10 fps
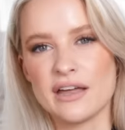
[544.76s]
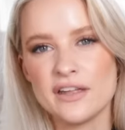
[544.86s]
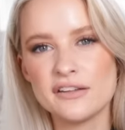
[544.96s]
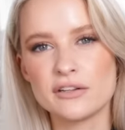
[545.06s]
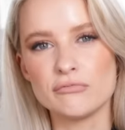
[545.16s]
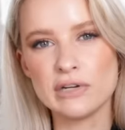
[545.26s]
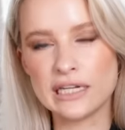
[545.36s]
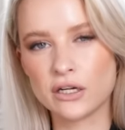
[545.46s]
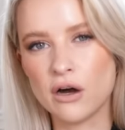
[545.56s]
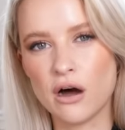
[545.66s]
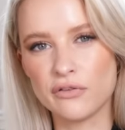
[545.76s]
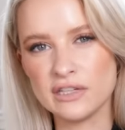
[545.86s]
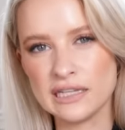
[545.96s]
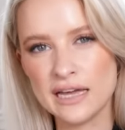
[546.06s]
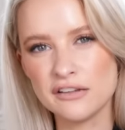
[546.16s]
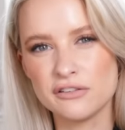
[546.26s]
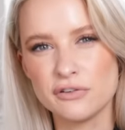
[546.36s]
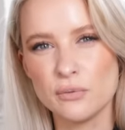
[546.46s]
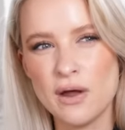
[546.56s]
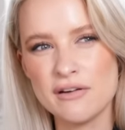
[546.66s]
like this can really cut off your legs.
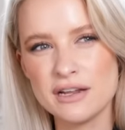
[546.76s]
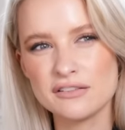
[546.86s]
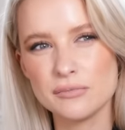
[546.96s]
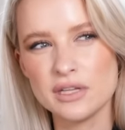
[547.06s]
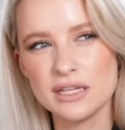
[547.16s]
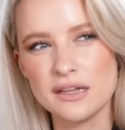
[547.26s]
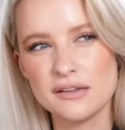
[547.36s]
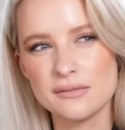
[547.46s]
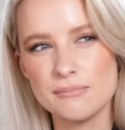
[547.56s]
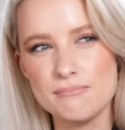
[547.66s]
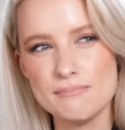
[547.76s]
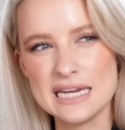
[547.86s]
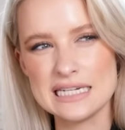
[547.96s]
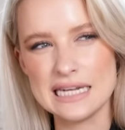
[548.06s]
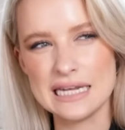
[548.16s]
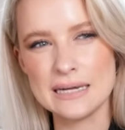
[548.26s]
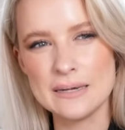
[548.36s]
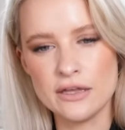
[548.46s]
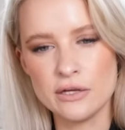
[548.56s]
If you're wearing something that's midi,